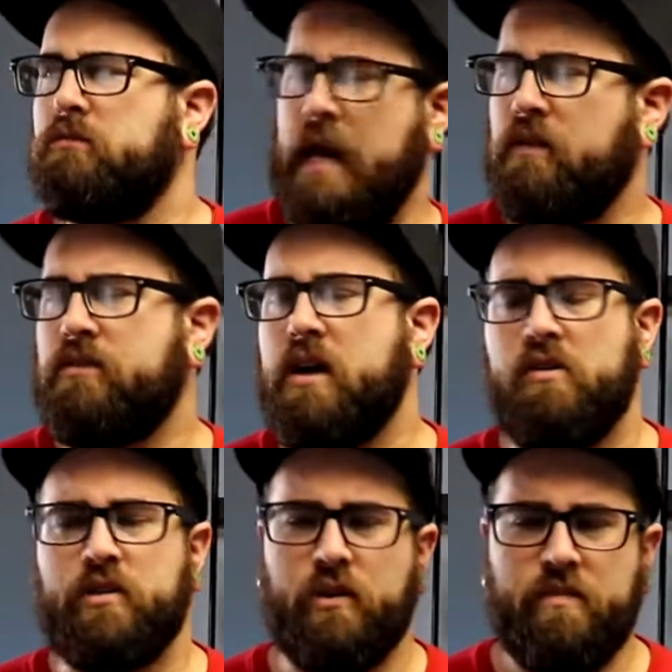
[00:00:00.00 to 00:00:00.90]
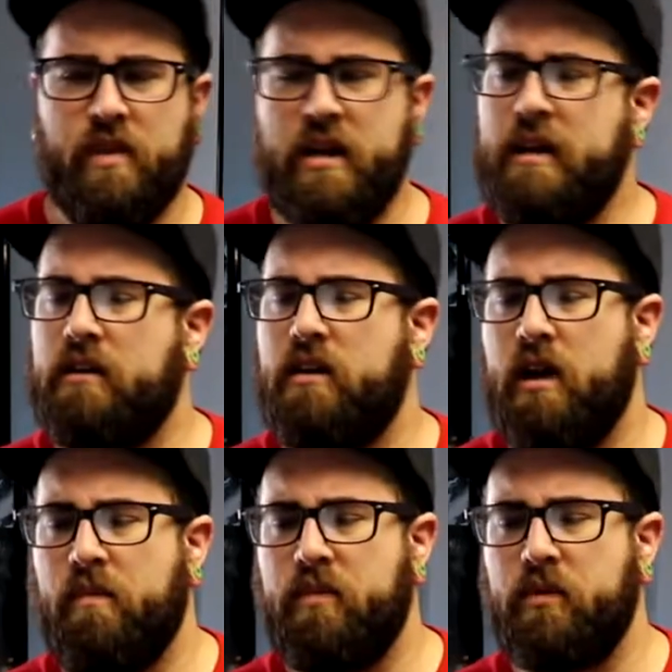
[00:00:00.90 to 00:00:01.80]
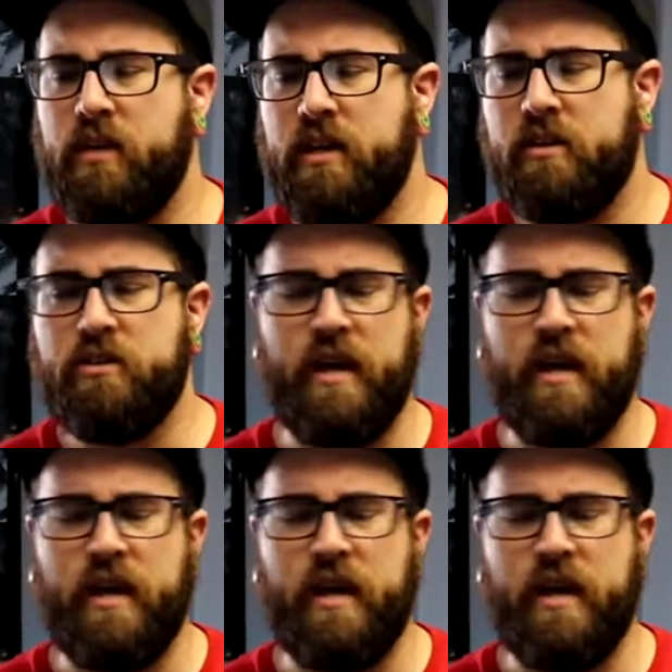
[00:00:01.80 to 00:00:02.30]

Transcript: I don't know, it's only been here a couple of years.